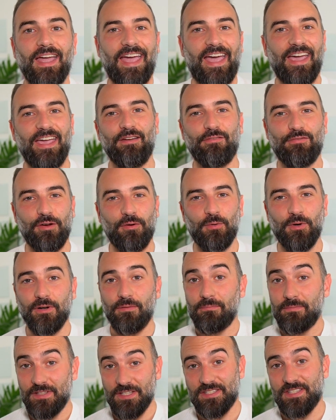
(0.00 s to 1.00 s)
Hey everyone,
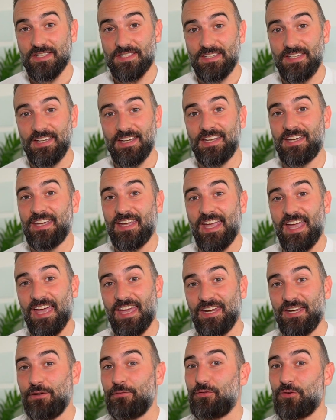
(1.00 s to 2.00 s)
this is Nick,
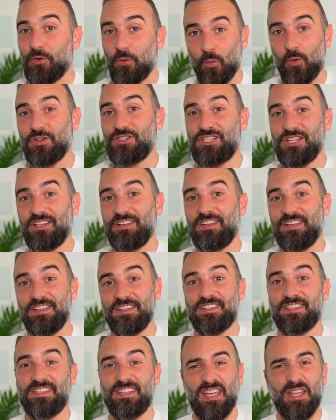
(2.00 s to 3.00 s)
and if you're watching
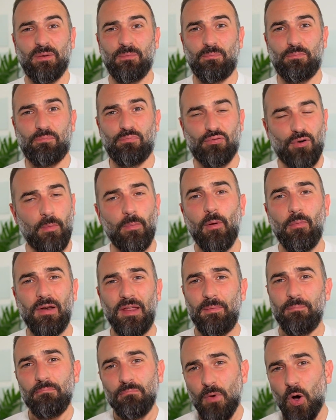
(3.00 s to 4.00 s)
this, then
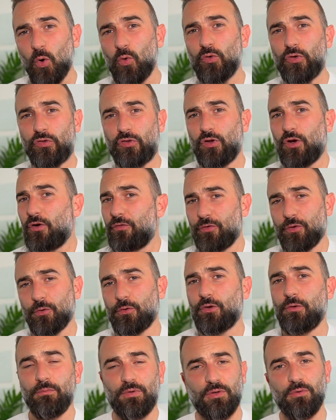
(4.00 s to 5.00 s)
probably most of your
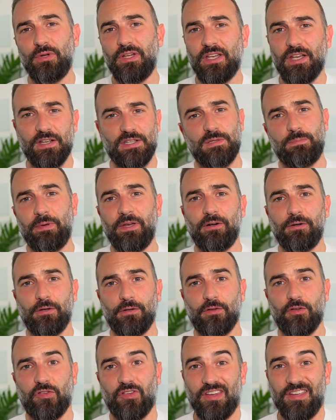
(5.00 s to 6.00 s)
computing
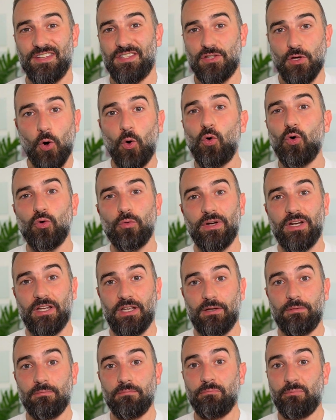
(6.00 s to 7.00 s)
experience is
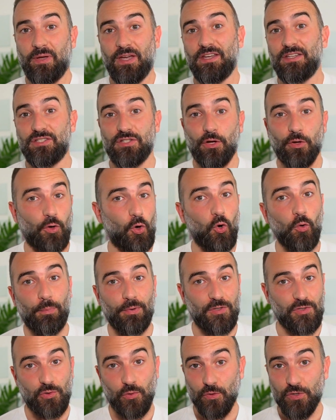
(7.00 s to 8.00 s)
already based on
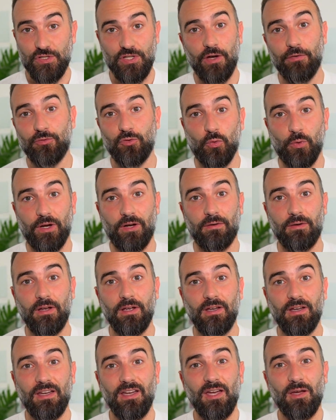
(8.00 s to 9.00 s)
open source software.
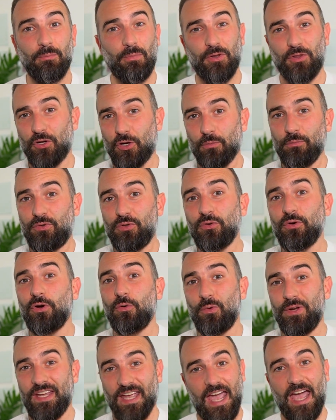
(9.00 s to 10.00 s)
But the computer
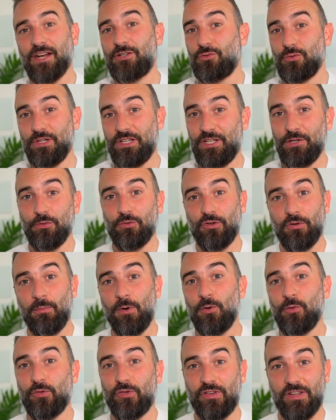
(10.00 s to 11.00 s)
we actually use the
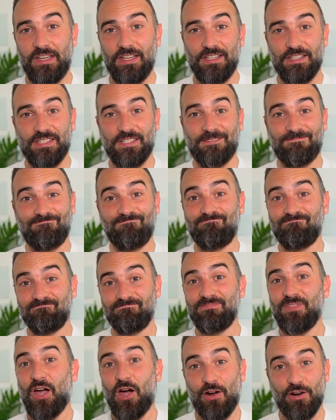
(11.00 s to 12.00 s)
most is
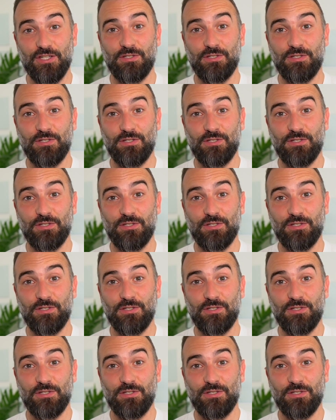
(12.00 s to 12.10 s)
our